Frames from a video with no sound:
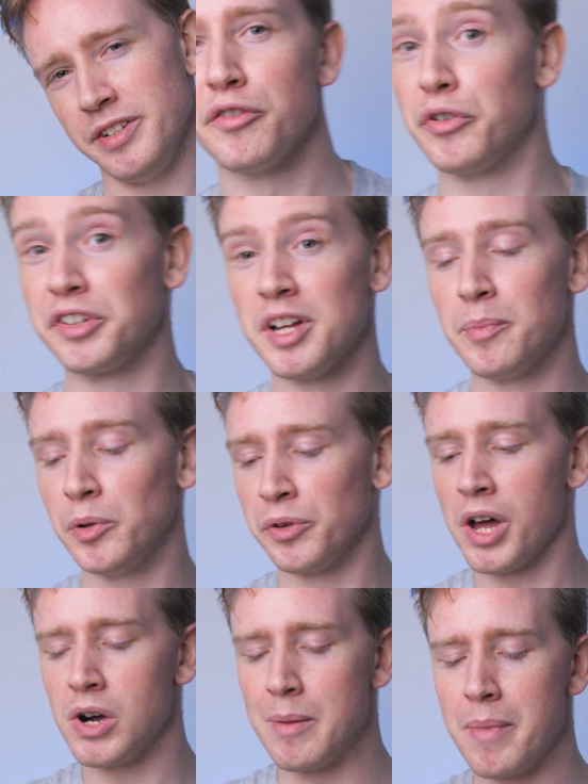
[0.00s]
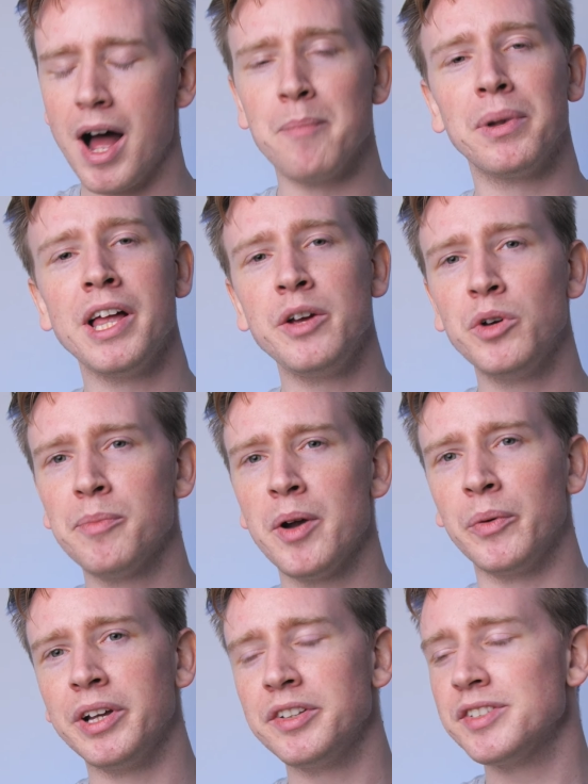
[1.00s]
So for example, now I'm playing with my
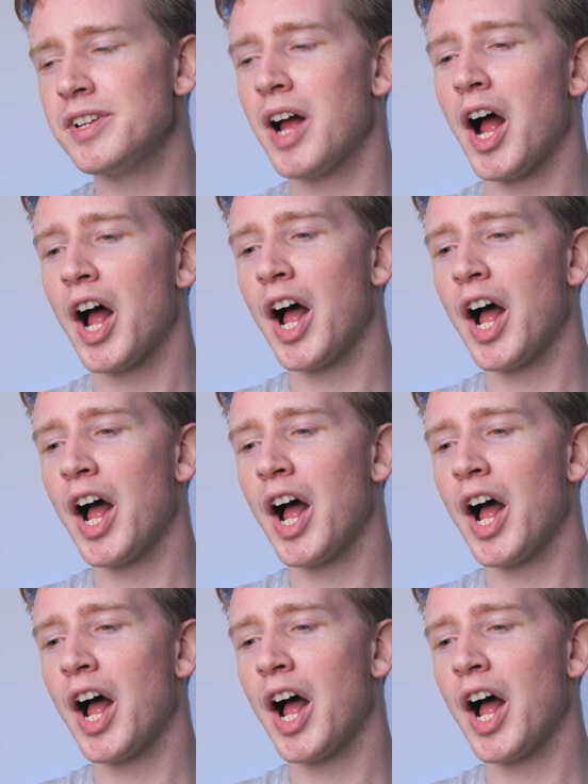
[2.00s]
rings.